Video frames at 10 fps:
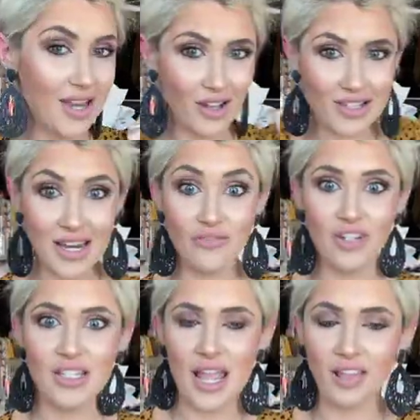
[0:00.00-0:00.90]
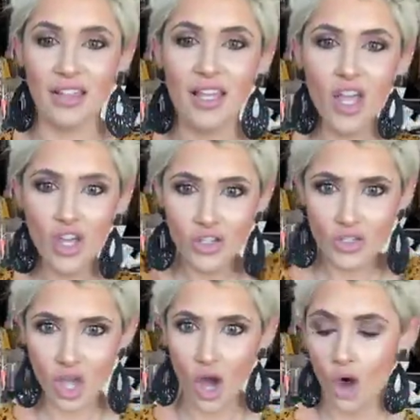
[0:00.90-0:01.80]
Now it's time for styling.
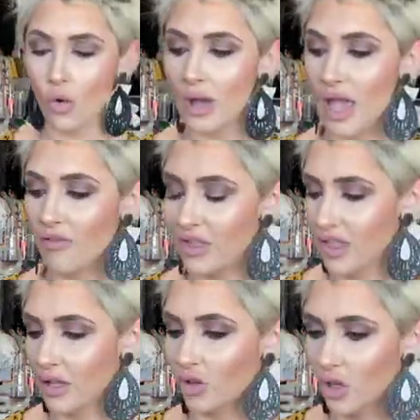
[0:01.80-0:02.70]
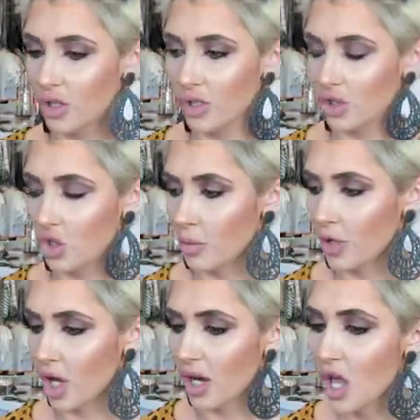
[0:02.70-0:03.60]
So everything looks super
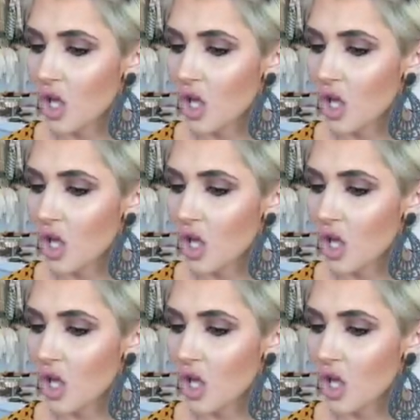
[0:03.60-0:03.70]
good.